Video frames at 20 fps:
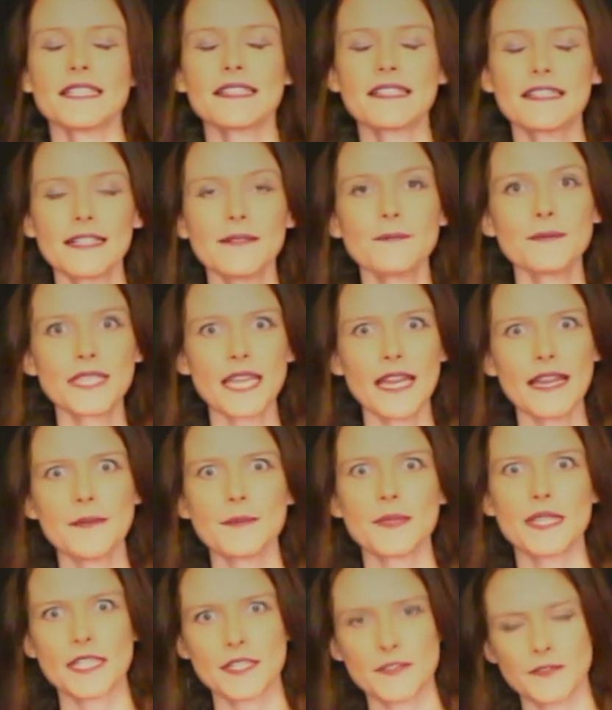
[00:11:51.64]

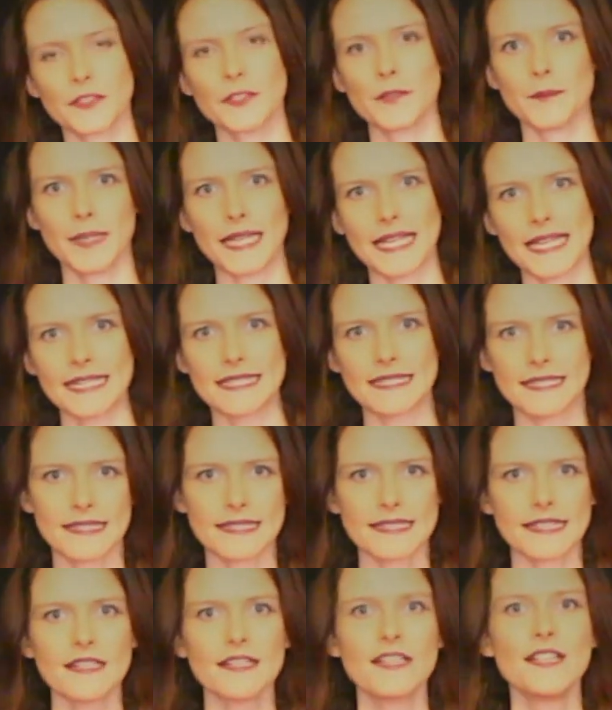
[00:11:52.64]
sometimes as flute
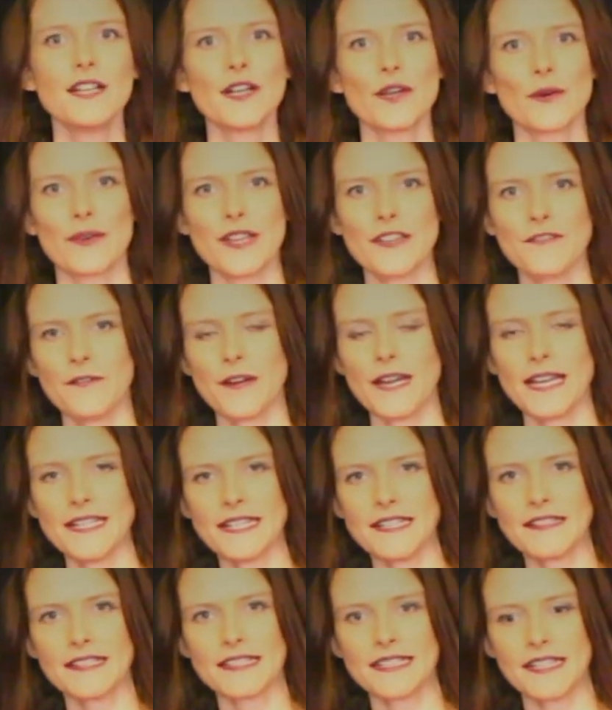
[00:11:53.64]
players, we find
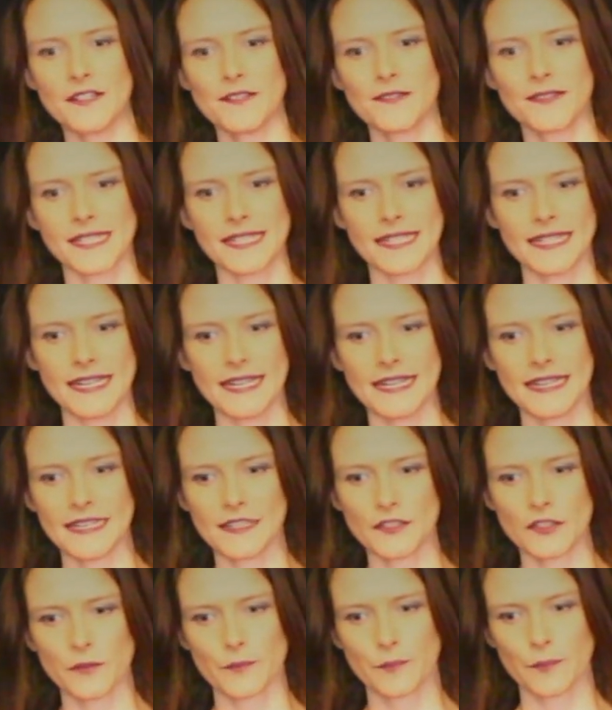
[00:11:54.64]
ourselves
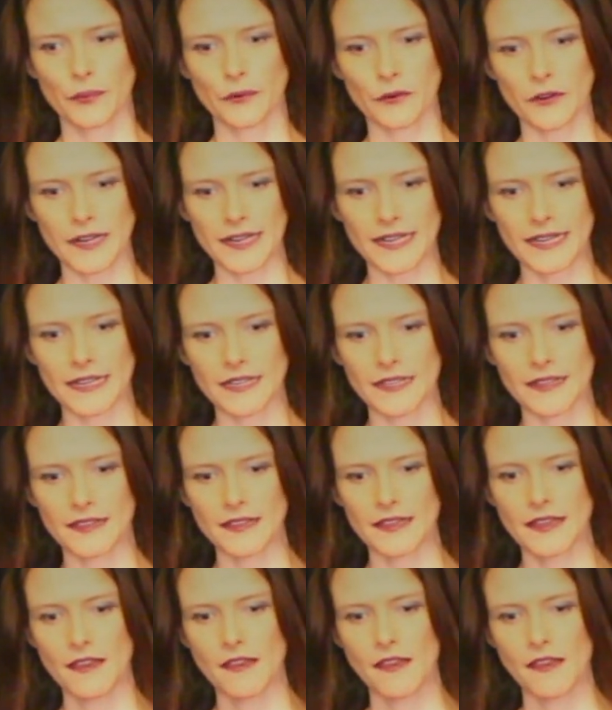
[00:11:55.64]
needing to breathe